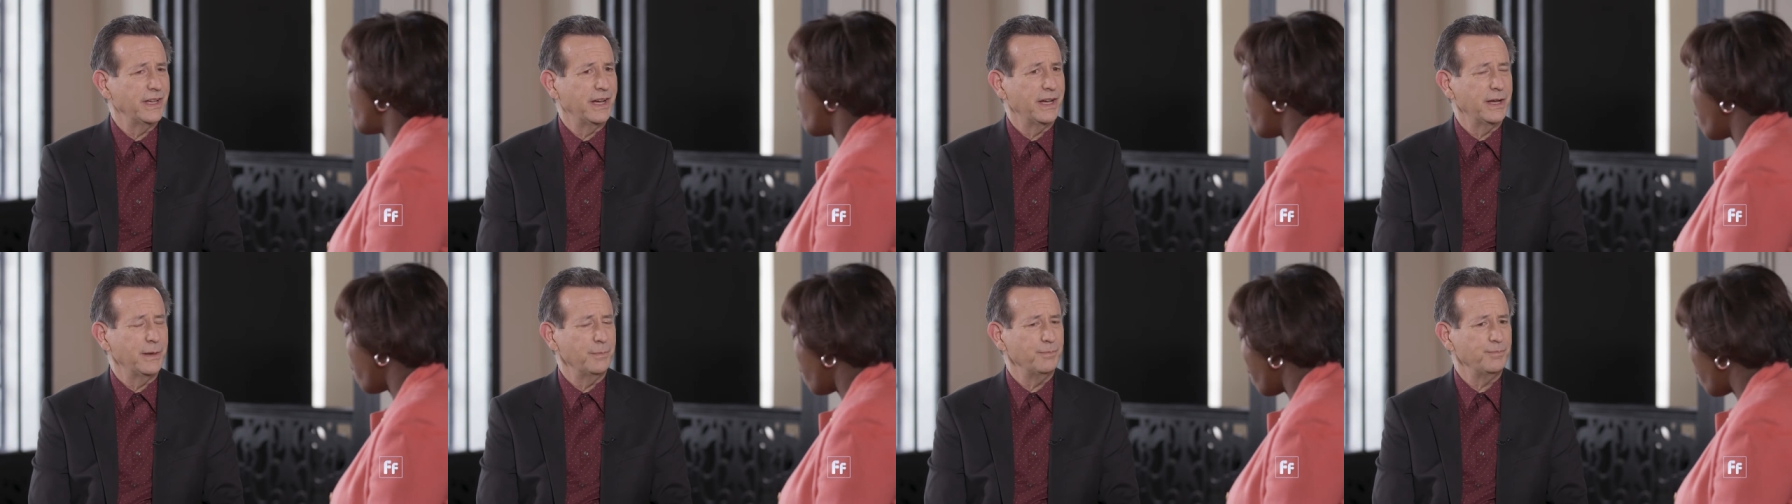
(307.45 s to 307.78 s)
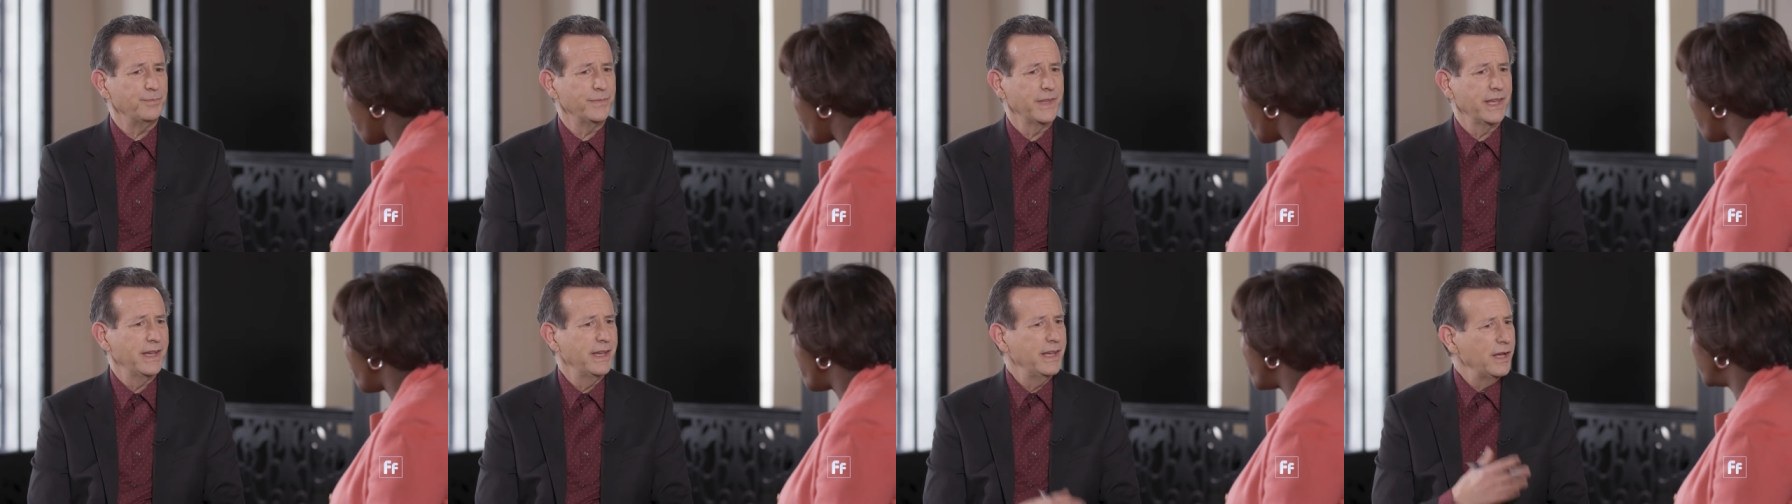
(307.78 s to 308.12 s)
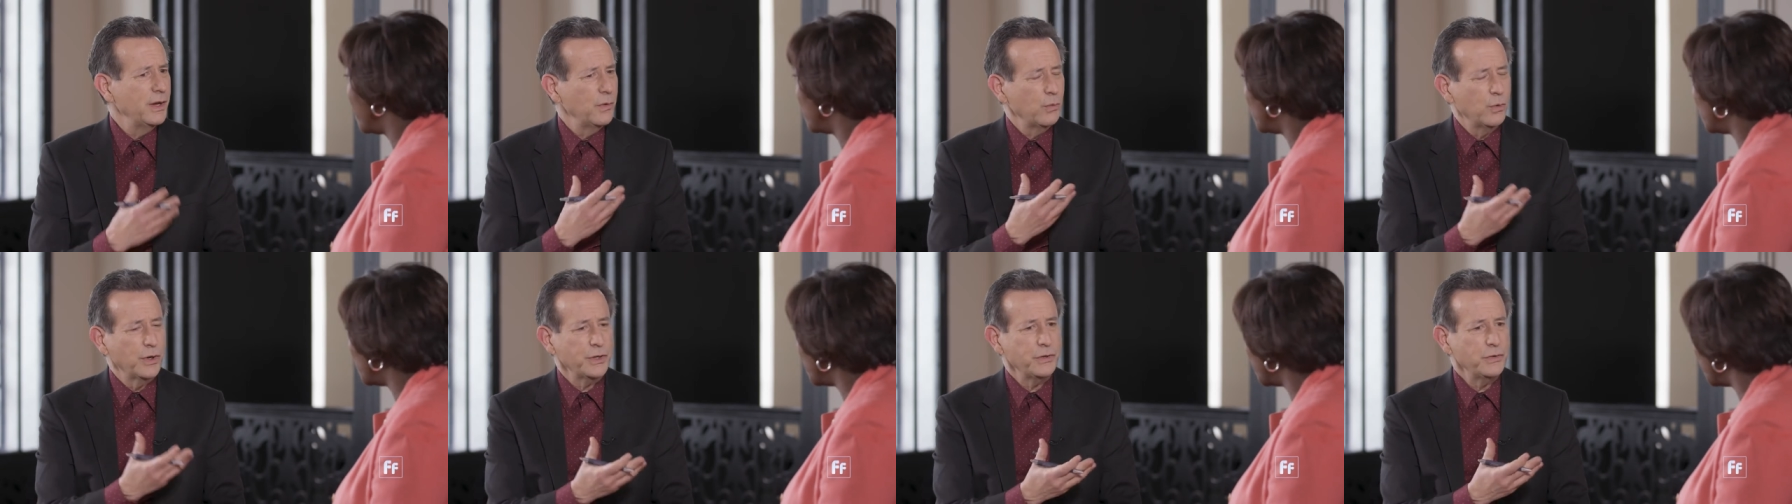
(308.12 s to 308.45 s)
um,
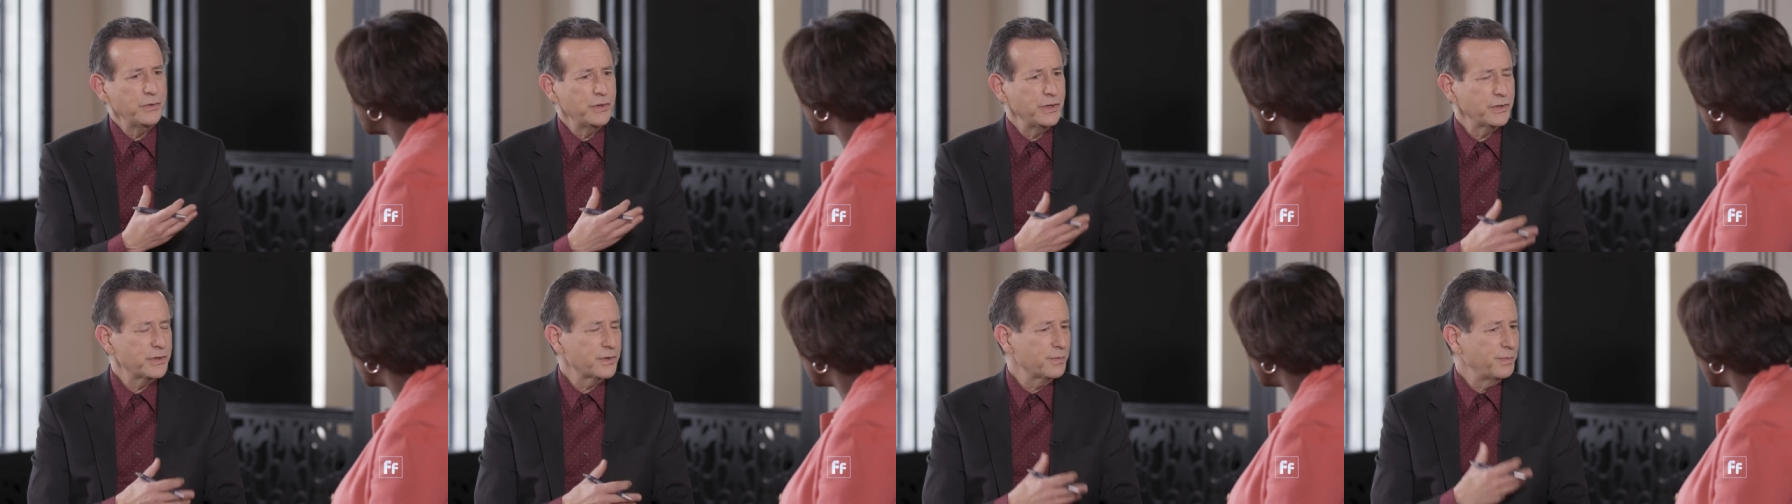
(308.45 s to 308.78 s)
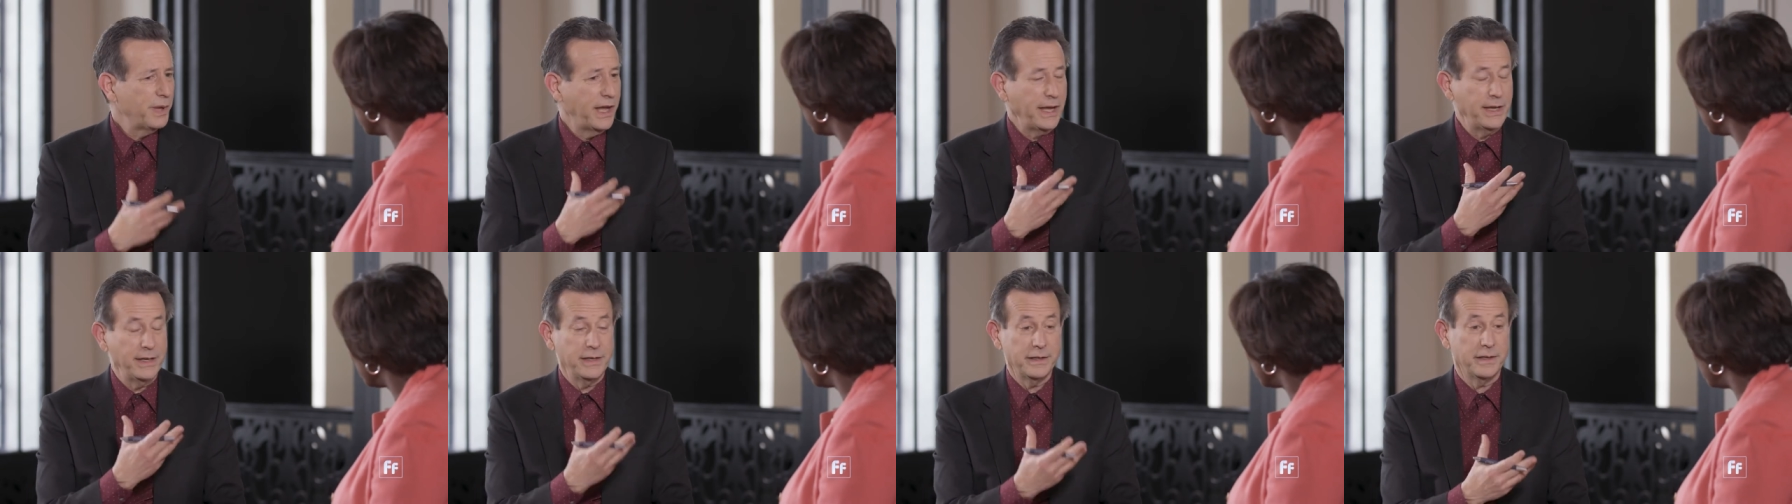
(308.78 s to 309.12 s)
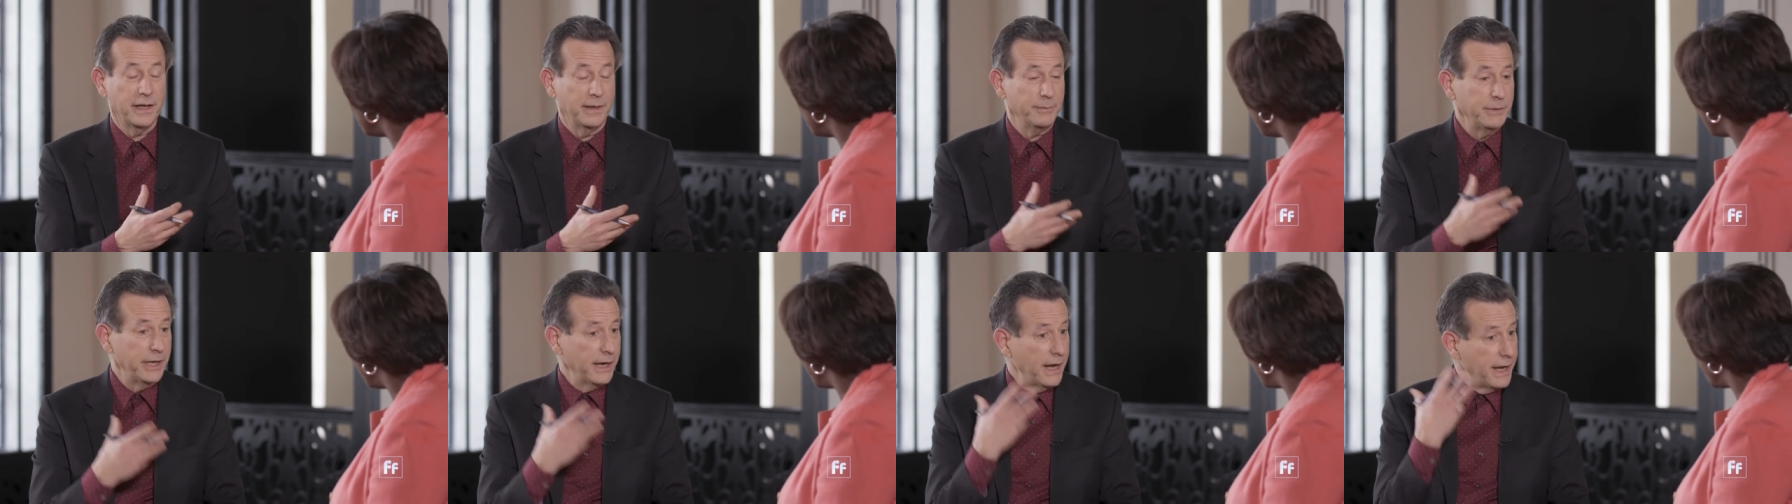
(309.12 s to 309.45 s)
what you just painted,
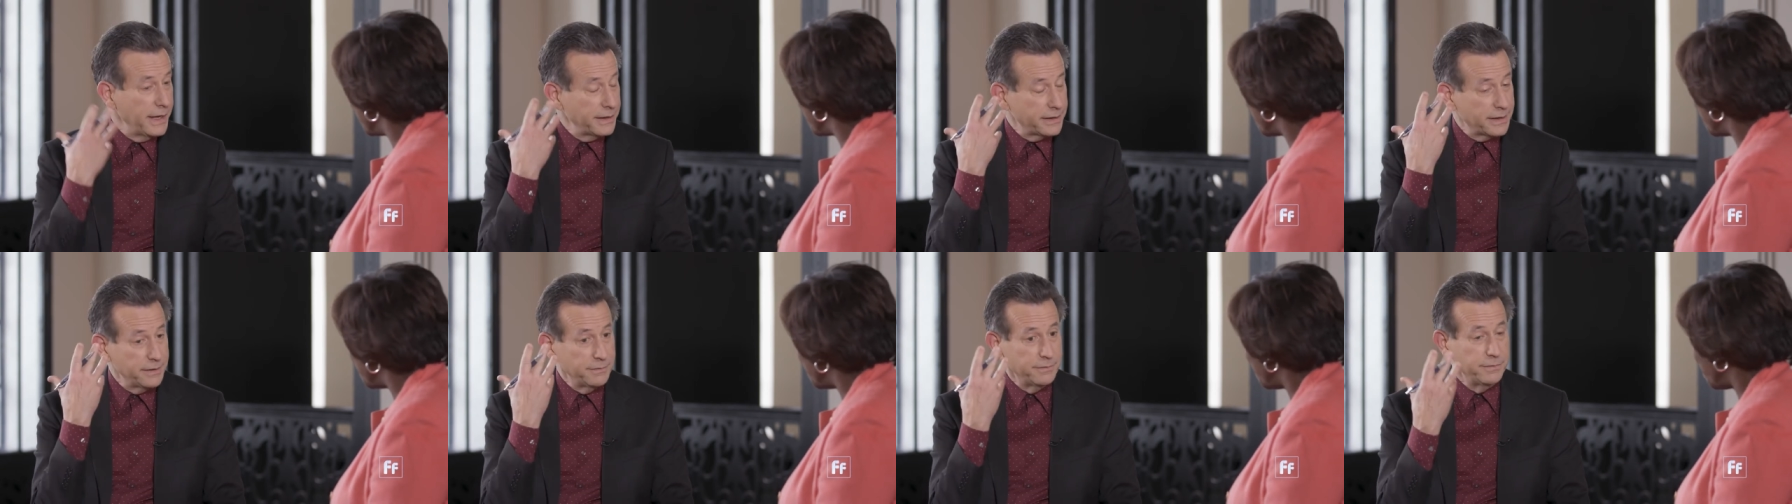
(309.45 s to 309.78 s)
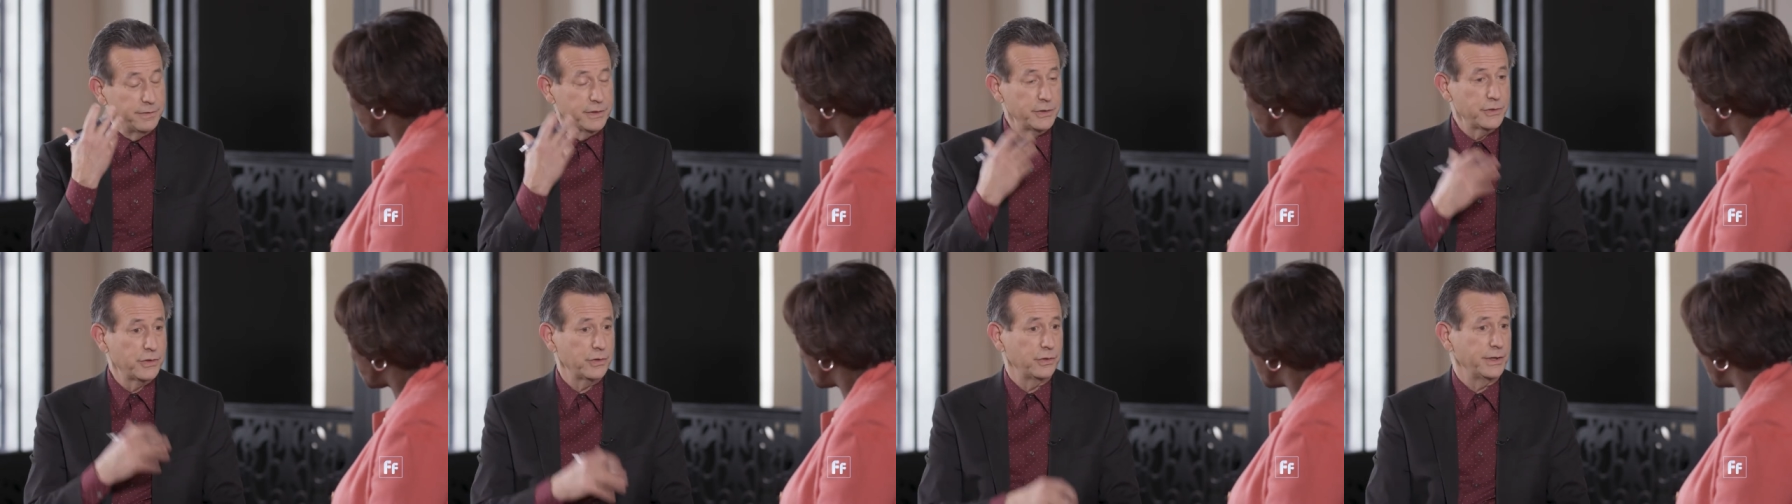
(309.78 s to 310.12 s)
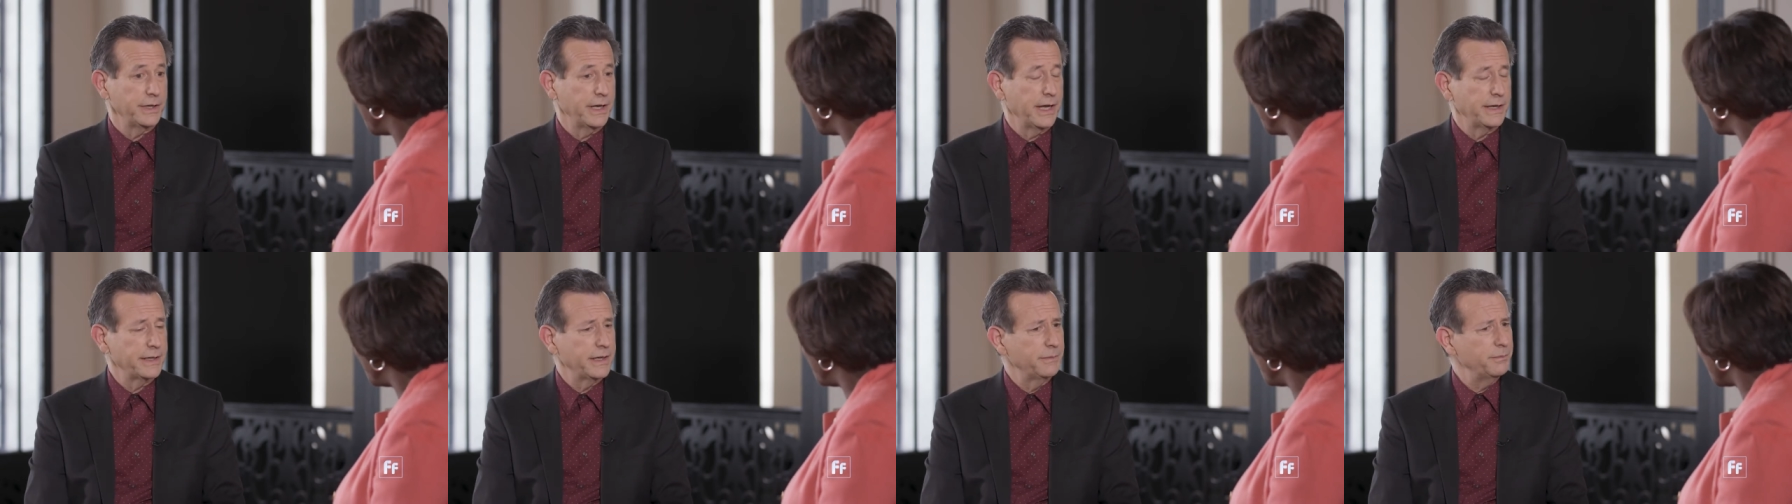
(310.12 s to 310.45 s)
I mean, I can
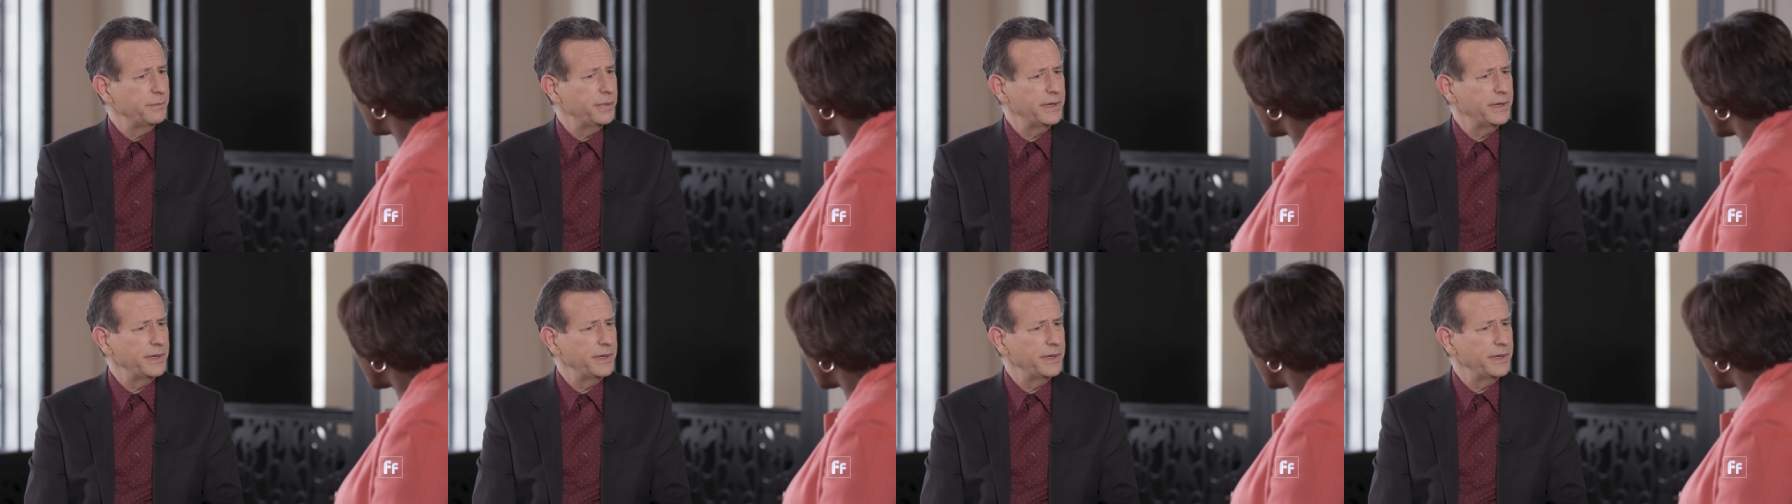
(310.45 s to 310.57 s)
visually, I can,